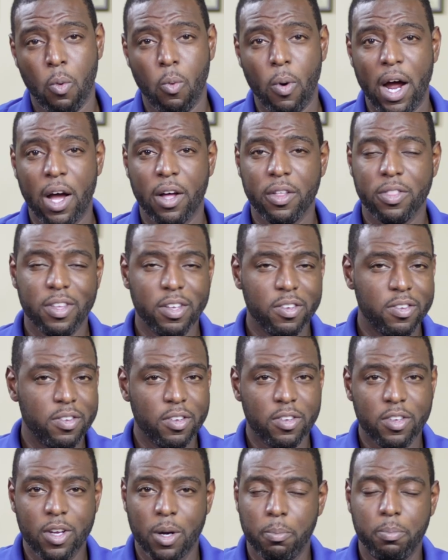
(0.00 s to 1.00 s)
While this
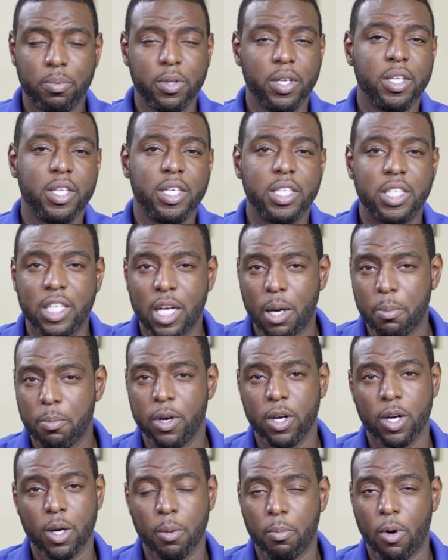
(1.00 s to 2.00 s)
is completely
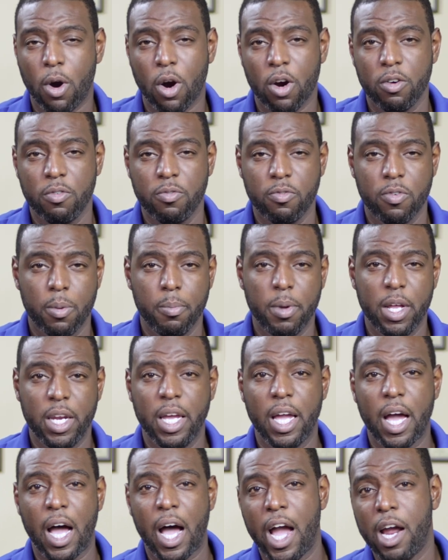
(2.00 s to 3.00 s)
separate and apart from
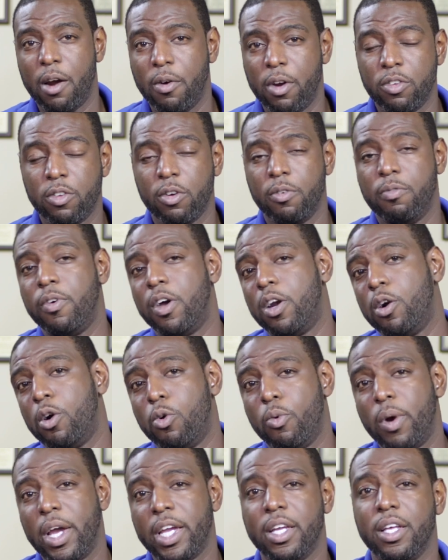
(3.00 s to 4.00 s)
any IRS or
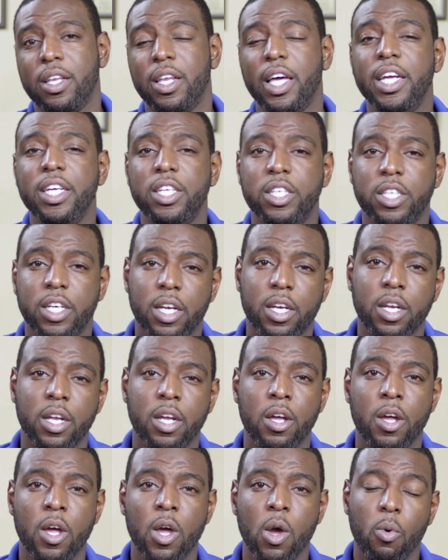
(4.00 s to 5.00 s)
federal regulation,
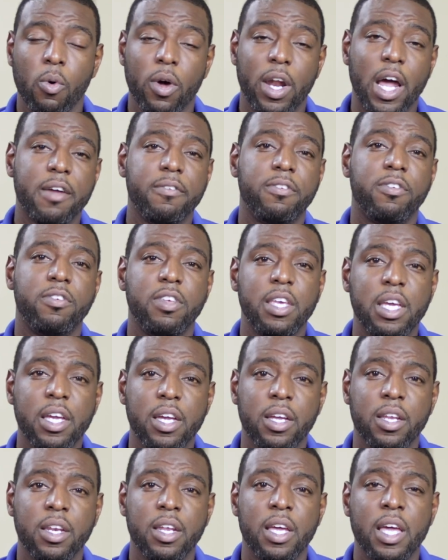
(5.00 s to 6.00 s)
what I've
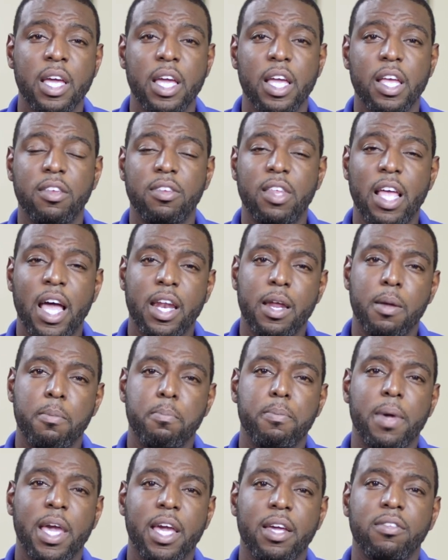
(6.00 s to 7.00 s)
seen is that it
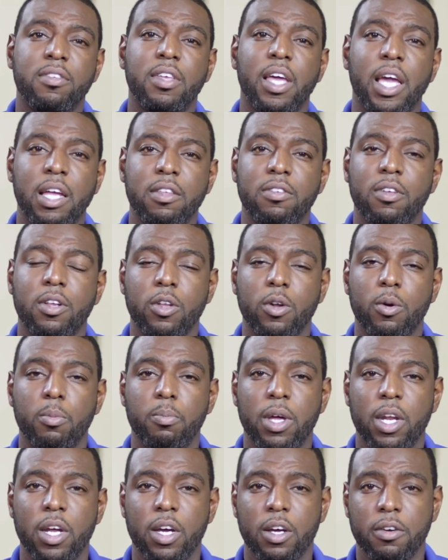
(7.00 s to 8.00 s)
maintains a little bit